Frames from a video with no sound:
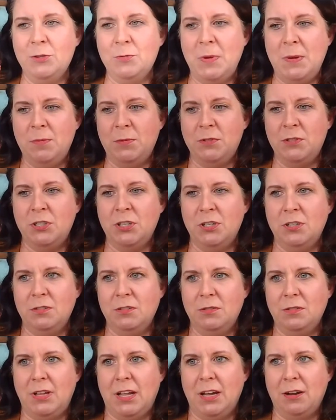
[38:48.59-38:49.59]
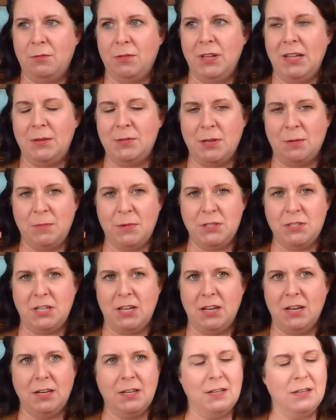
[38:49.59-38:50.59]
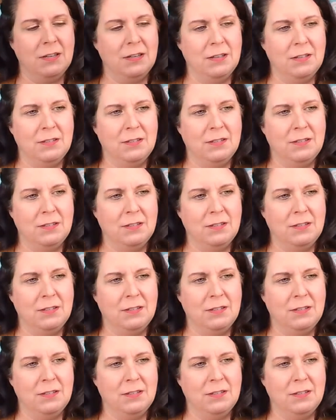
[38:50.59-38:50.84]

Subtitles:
people do like relapse almost like